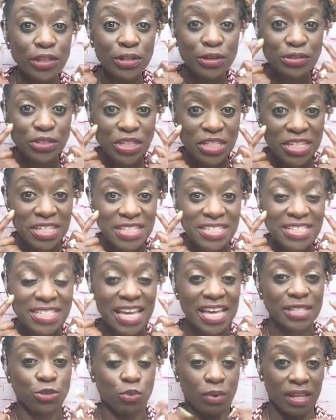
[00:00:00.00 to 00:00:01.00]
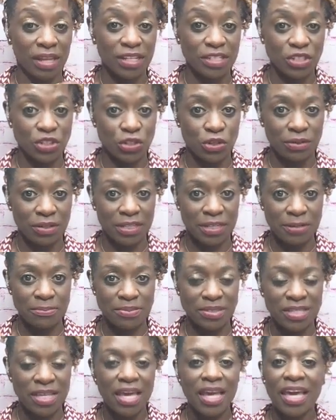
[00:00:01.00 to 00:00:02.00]
your cheeks as well as your
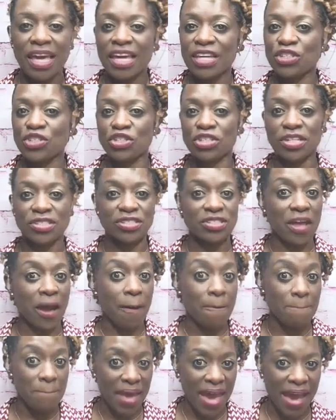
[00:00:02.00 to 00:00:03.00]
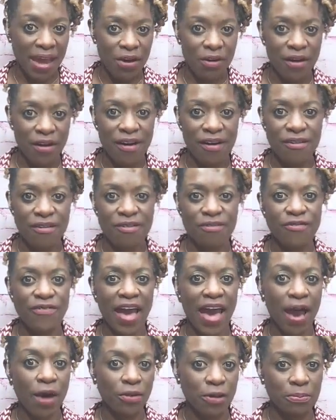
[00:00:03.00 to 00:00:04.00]
lips. It's just a matter of
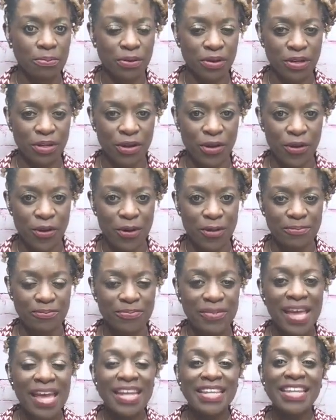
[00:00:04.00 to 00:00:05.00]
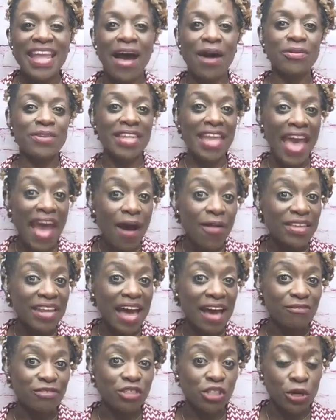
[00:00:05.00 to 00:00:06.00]
how to put it on. Now that
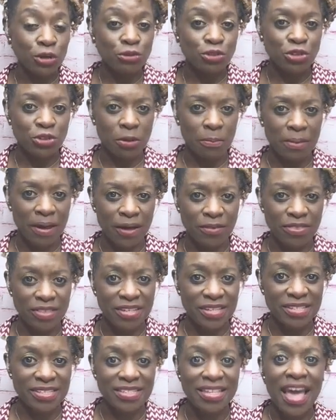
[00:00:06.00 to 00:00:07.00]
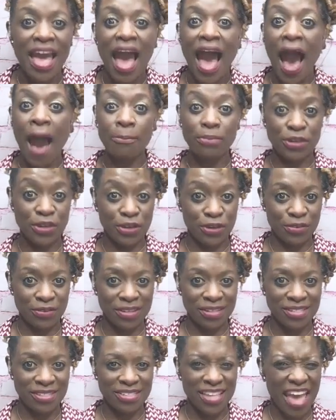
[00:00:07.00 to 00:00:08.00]
I've told you about this, I'm
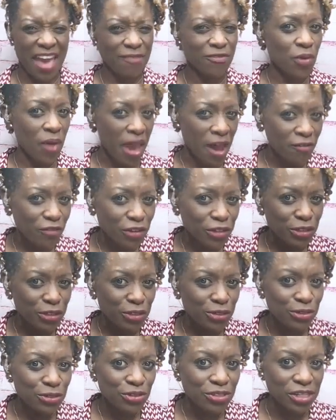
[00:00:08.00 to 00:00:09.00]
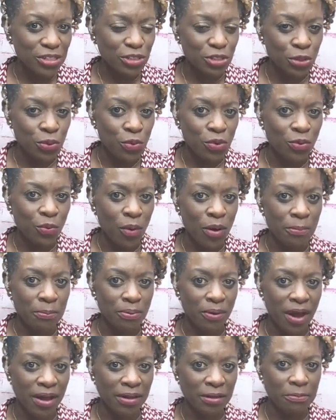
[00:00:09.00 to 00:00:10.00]
curious. Have you ever used a 2-in-1
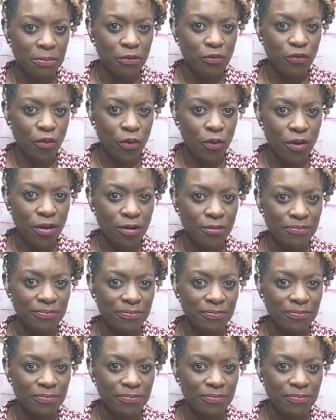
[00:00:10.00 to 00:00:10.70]
product before?